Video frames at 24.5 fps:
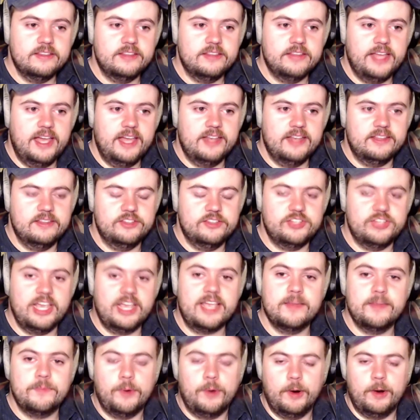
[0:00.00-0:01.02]
that
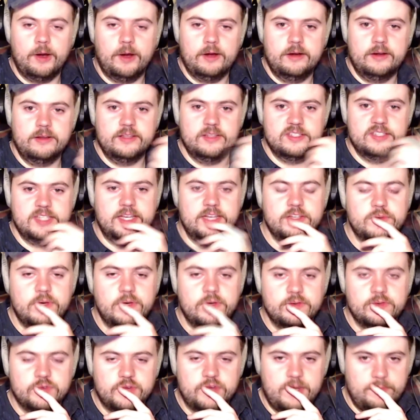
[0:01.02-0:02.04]
second part, the second
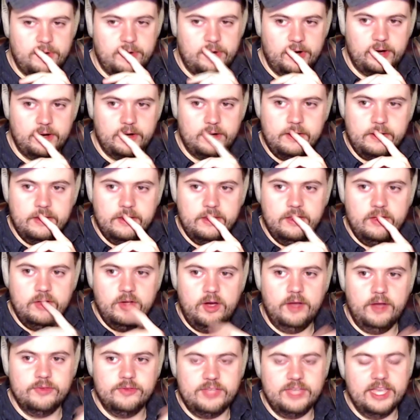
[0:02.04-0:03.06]
12-string part
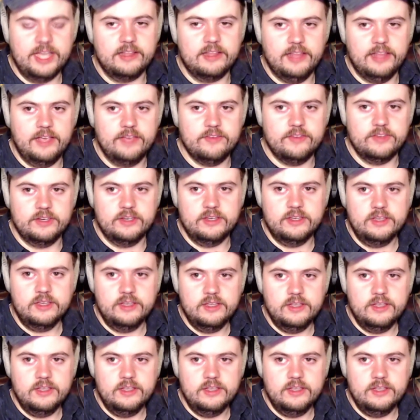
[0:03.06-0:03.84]
on take 11